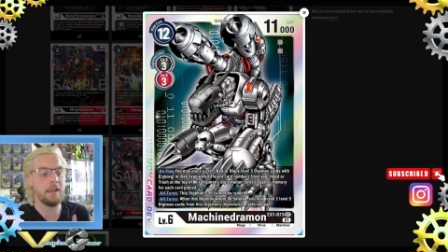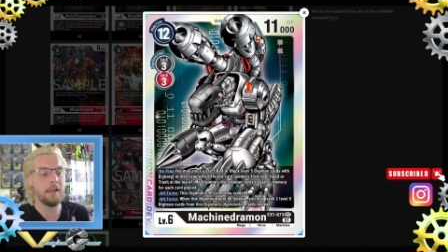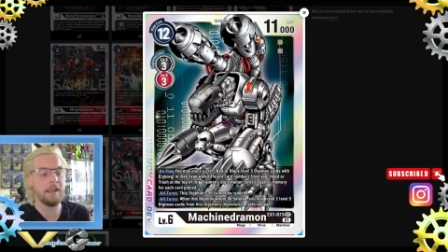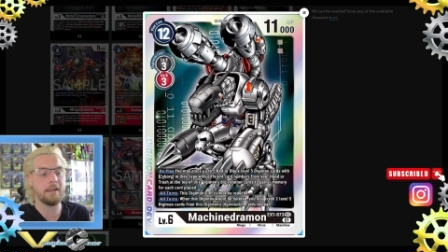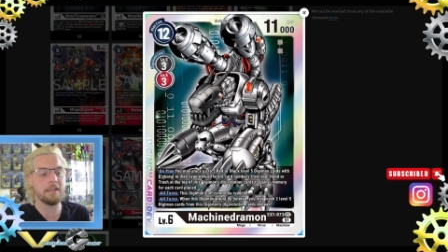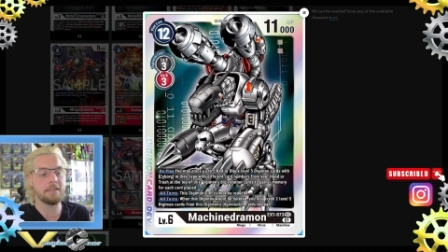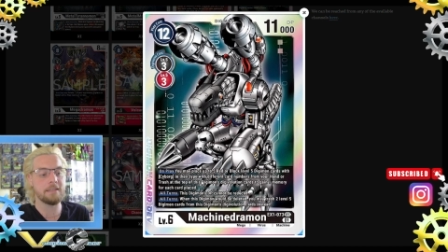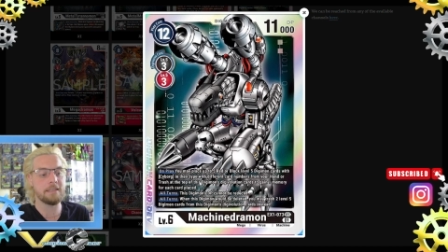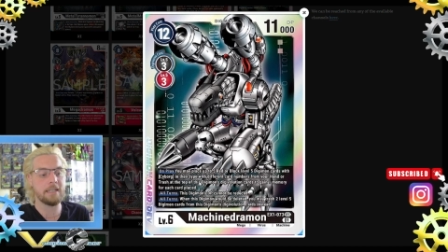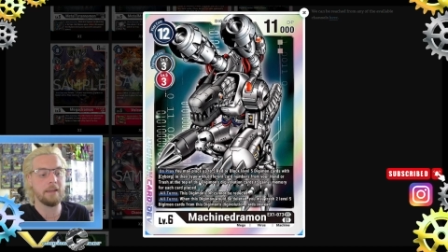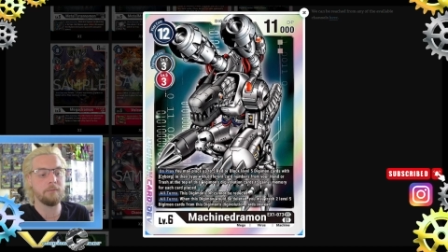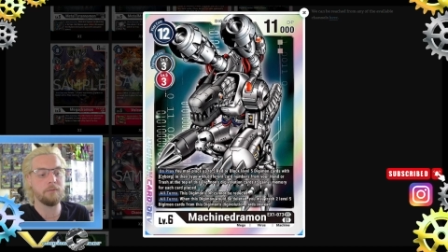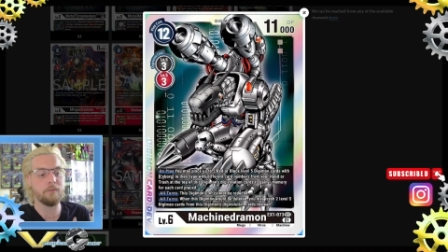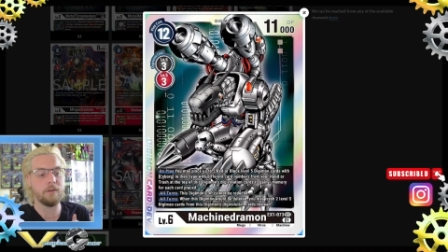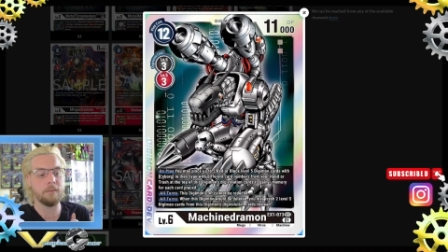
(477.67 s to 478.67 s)
and its
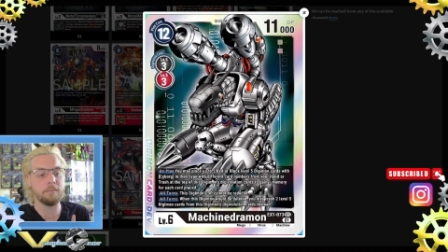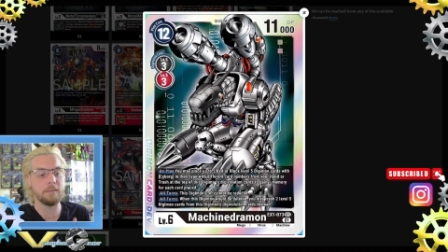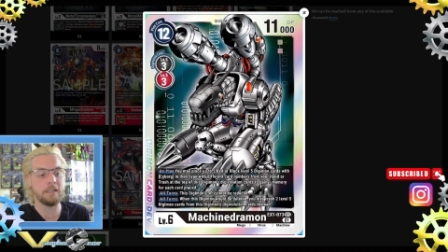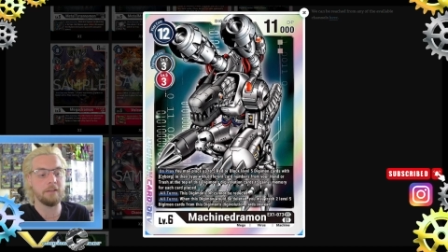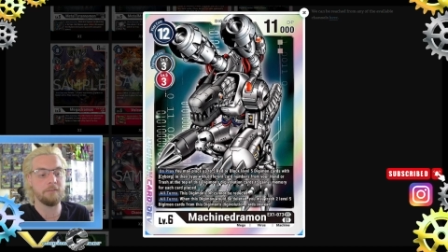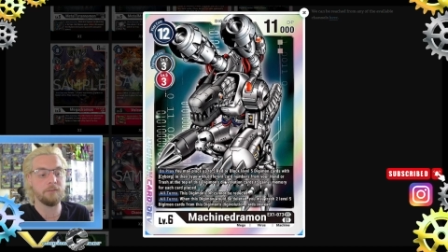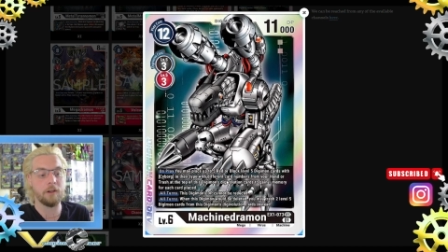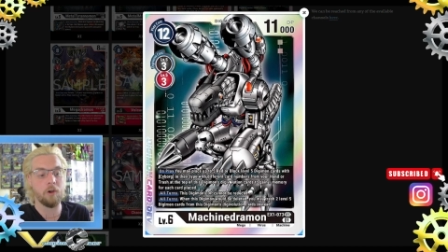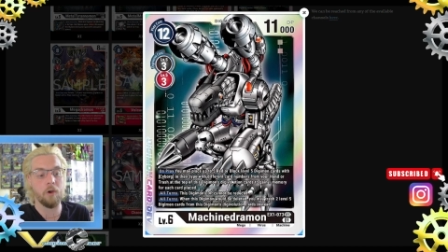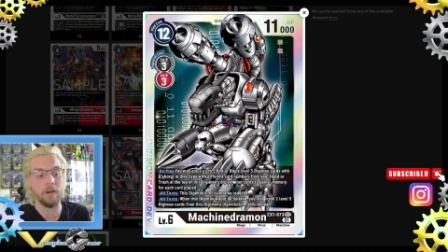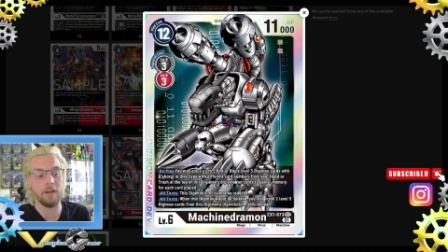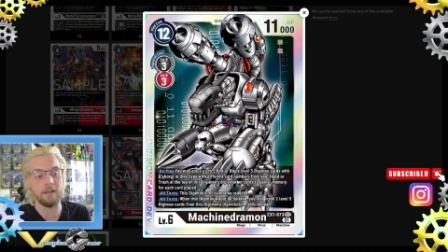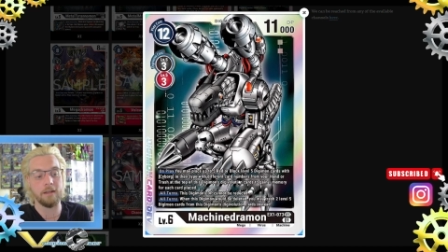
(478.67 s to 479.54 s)
type from different card